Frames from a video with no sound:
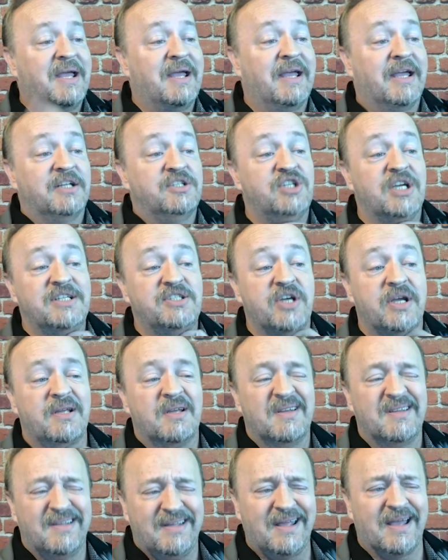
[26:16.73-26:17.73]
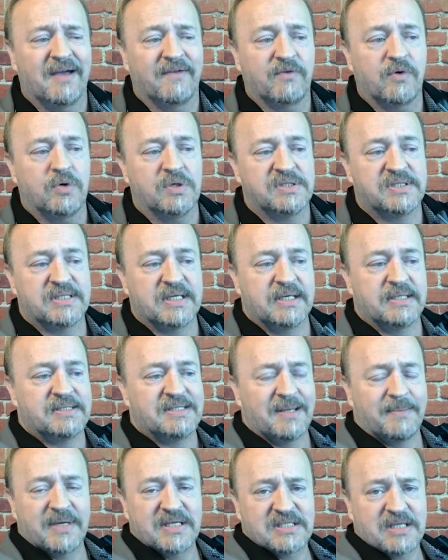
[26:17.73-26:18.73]
And JJ, yeah, of course the
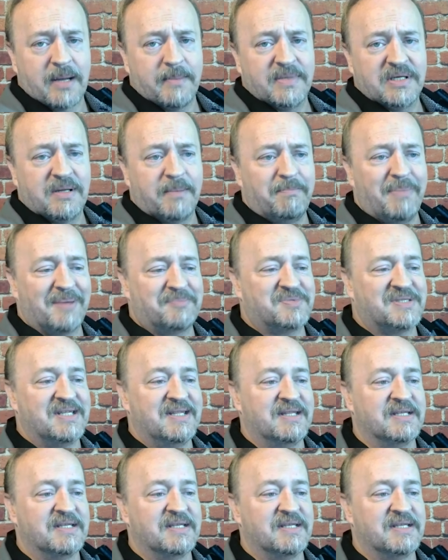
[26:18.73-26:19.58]
semi's coming to Pepsi